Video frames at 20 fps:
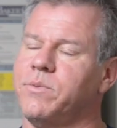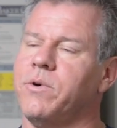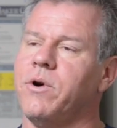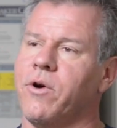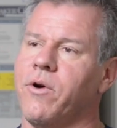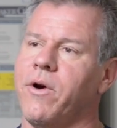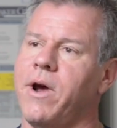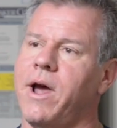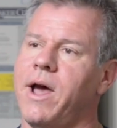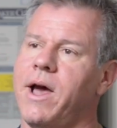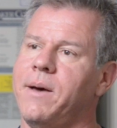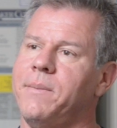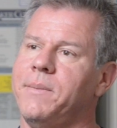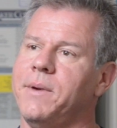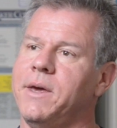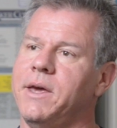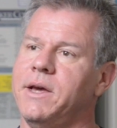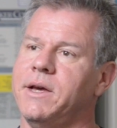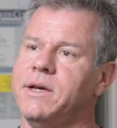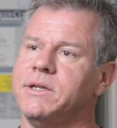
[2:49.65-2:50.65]

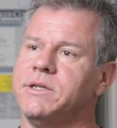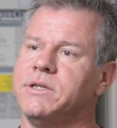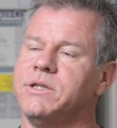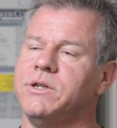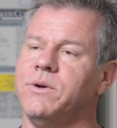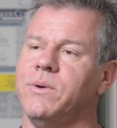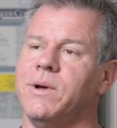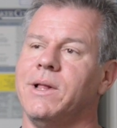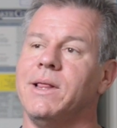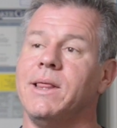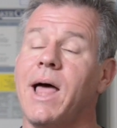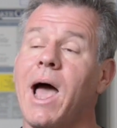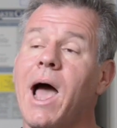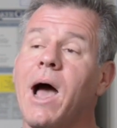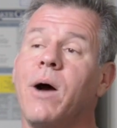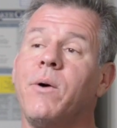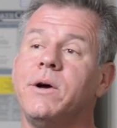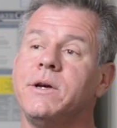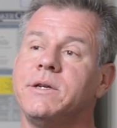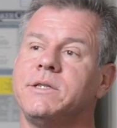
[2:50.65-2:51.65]
program is to
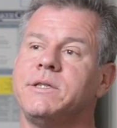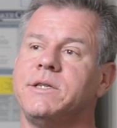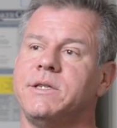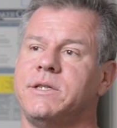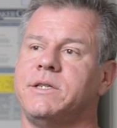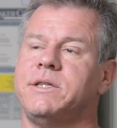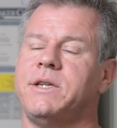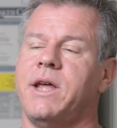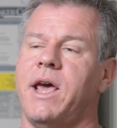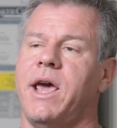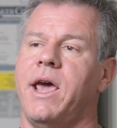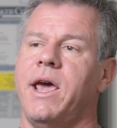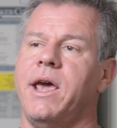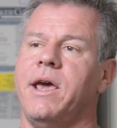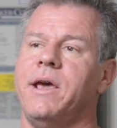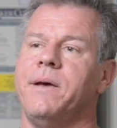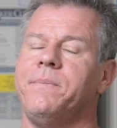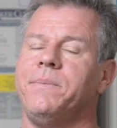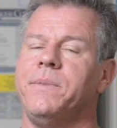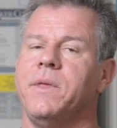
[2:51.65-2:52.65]
allow us to
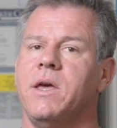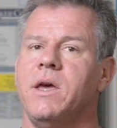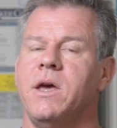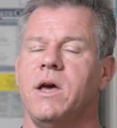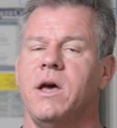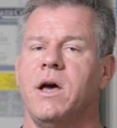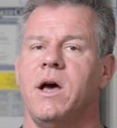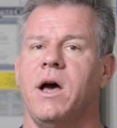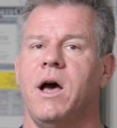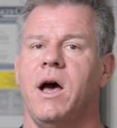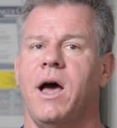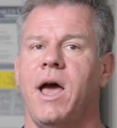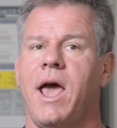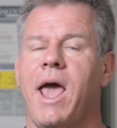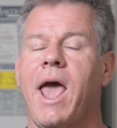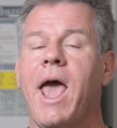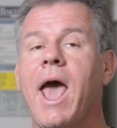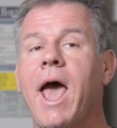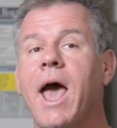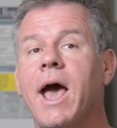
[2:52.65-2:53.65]
stay
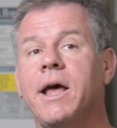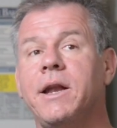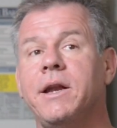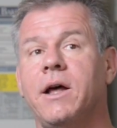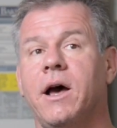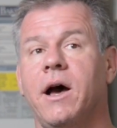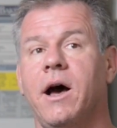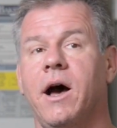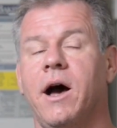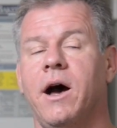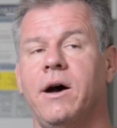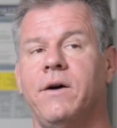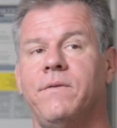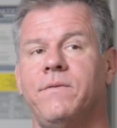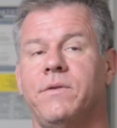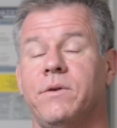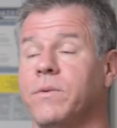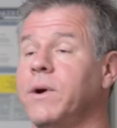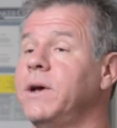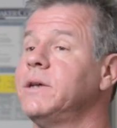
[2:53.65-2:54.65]
ahead
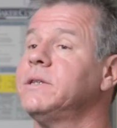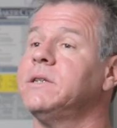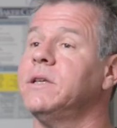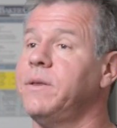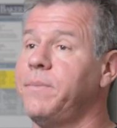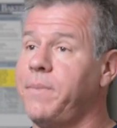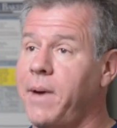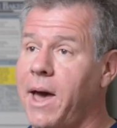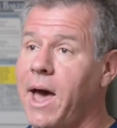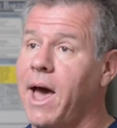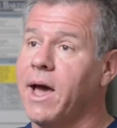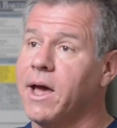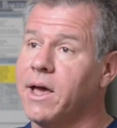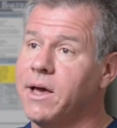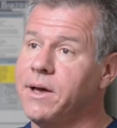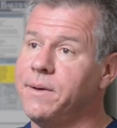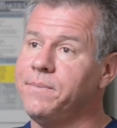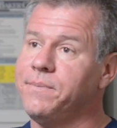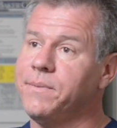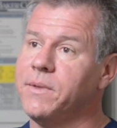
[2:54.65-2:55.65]
of the rest of the pack,
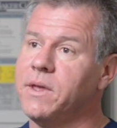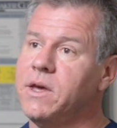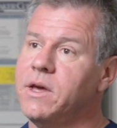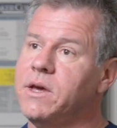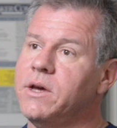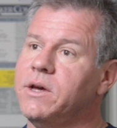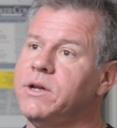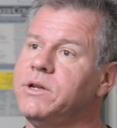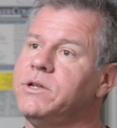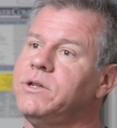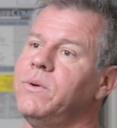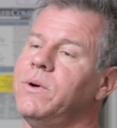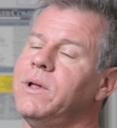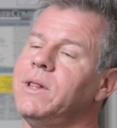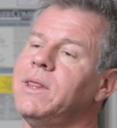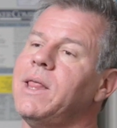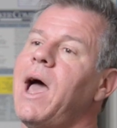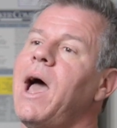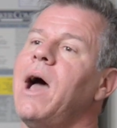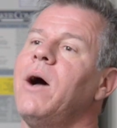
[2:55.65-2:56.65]
to
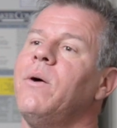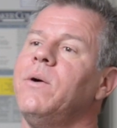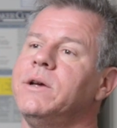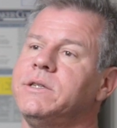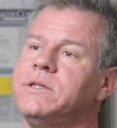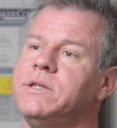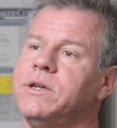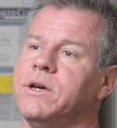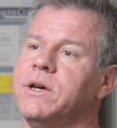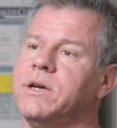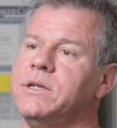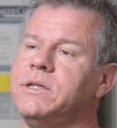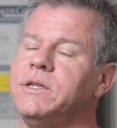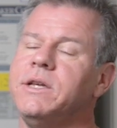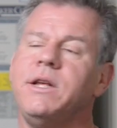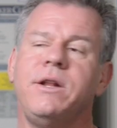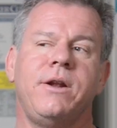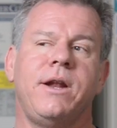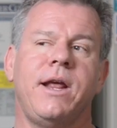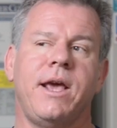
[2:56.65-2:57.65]
allow us to
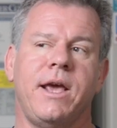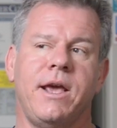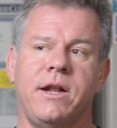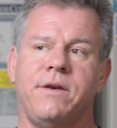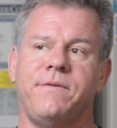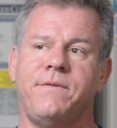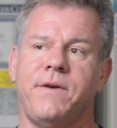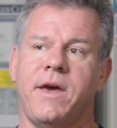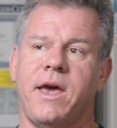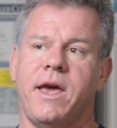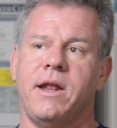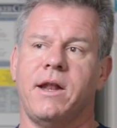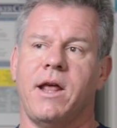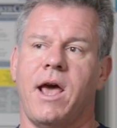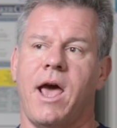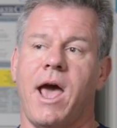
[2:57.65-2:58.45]
continue to innovate